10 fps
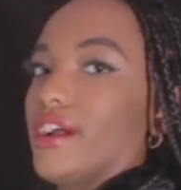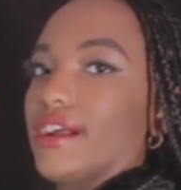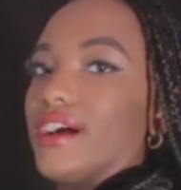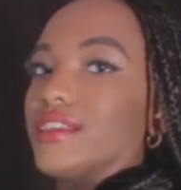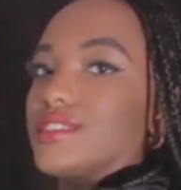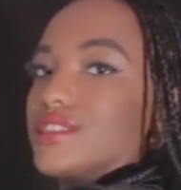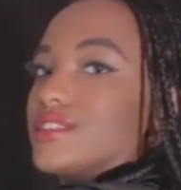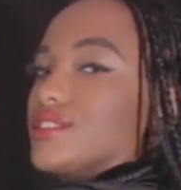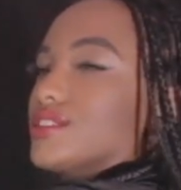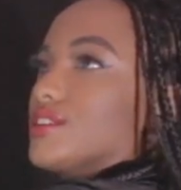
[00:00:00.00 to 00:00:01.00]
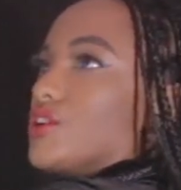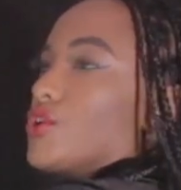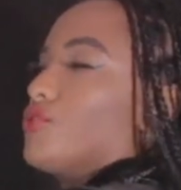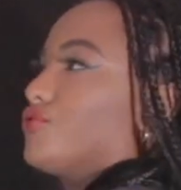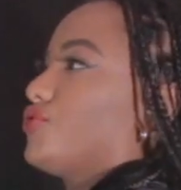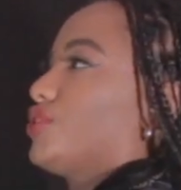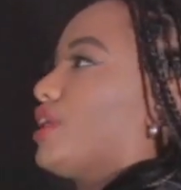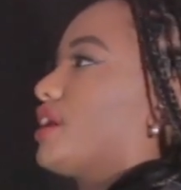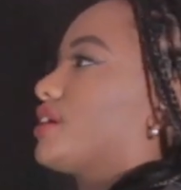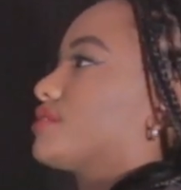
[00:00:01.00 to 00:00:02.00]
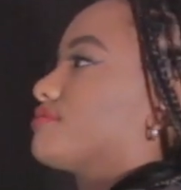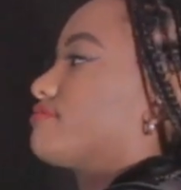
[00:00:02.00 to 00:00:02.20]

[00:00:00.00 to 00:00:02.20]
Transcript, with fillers: I got this for like